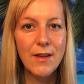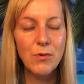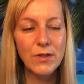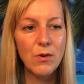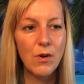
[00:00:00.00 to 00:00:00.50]
There
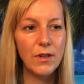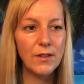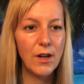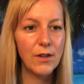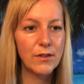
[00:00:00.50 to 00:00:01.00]
was no
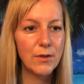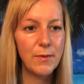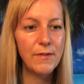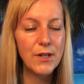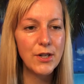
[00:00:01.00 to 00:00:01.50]
adult
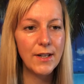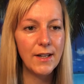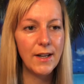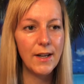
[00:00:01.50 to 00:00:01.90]
supervision,